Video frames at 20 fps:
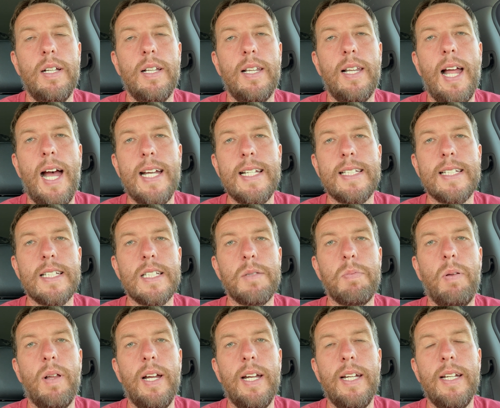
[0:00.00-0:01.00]
license
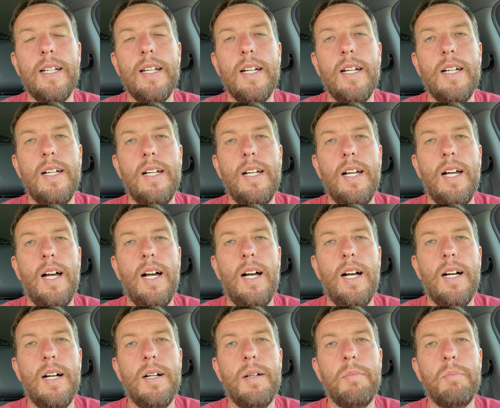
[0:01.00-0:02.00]
plate.
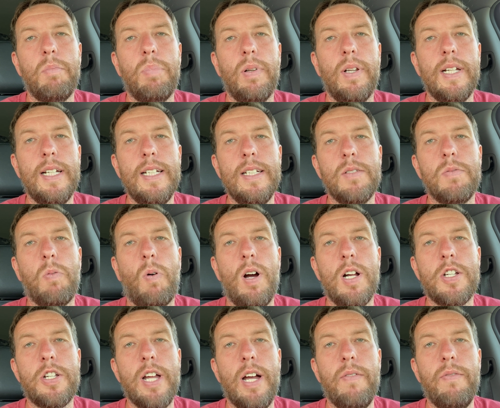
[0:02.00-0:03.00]
Please
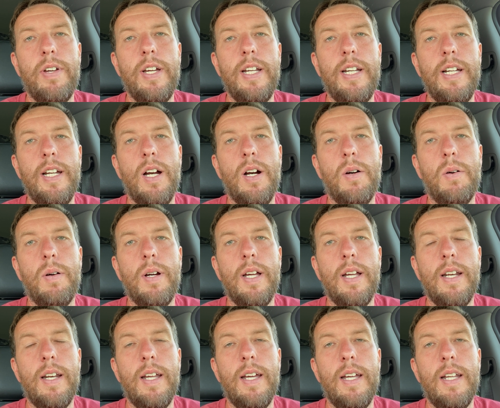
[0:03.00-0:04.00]
watch that video
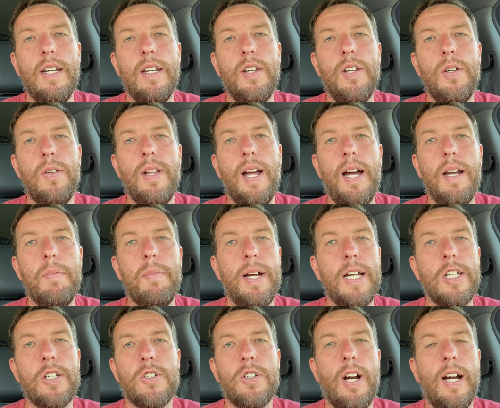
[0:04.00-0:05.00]
and do that. It
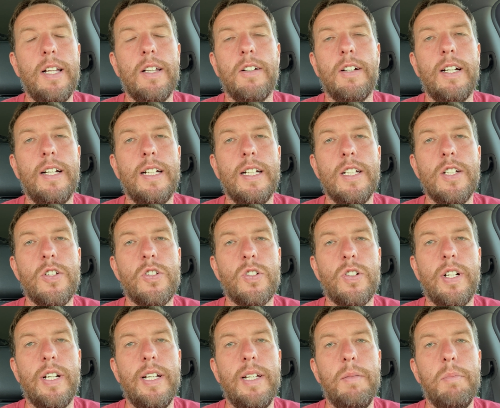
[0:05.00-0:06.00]
makes trailering a
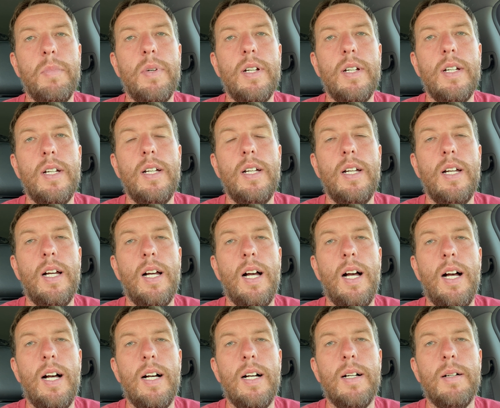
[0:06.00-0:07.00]
dream.
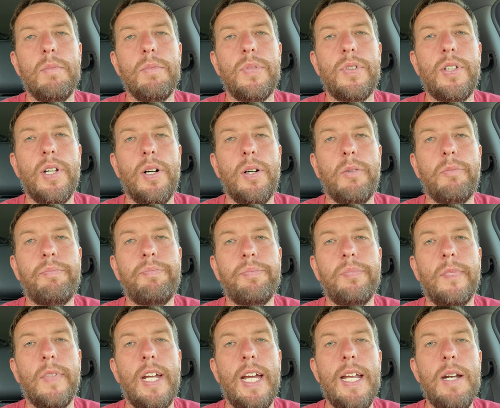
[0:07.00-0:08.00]
So
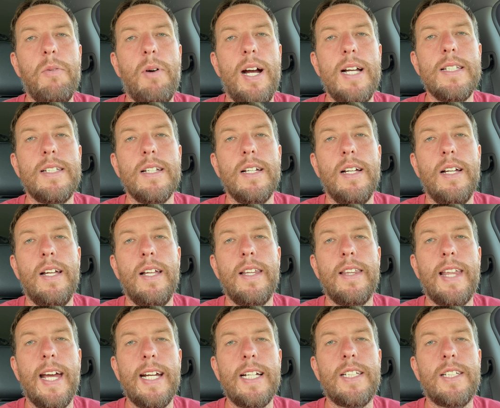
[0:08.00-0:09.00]
anyways,
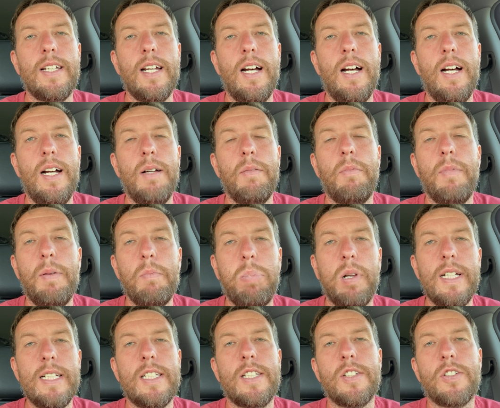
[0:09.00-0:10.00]
thanks, and
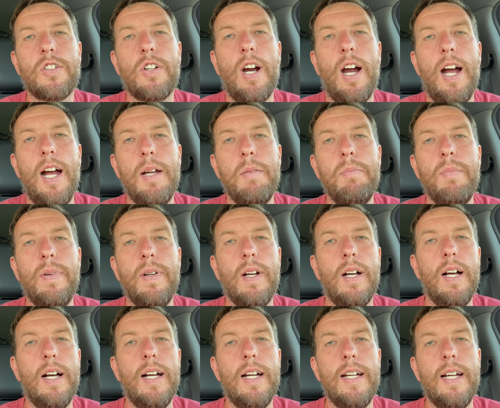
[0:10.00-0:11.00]
please subscribe.
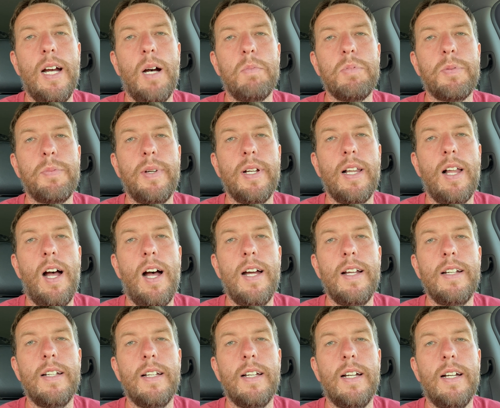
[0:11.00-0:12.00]
It helps me a
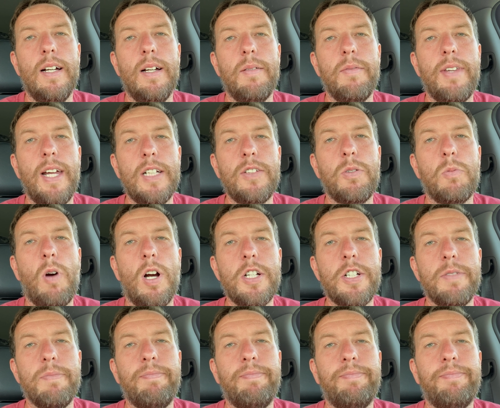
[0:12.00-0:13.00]
lot. Thanks for watching.